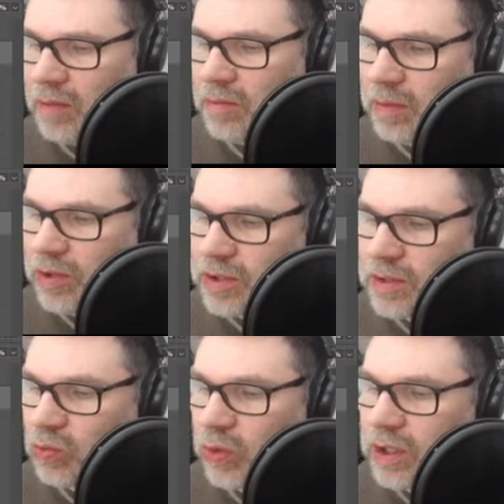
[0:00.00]
Maybe there's
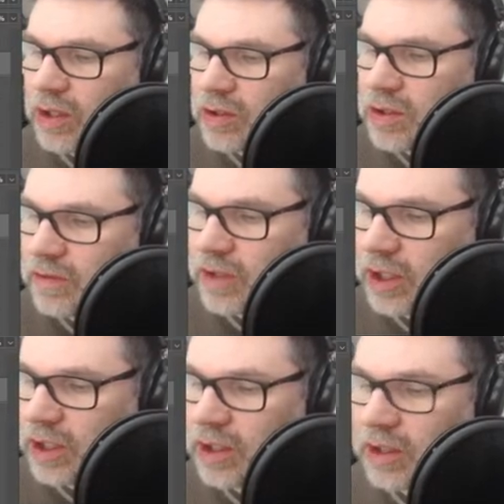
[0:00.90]
some windows over
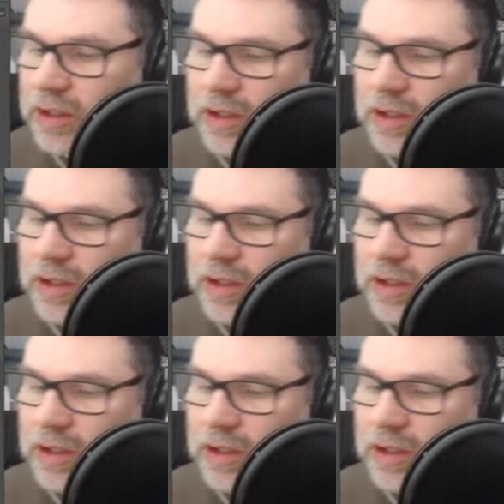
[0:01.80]
here.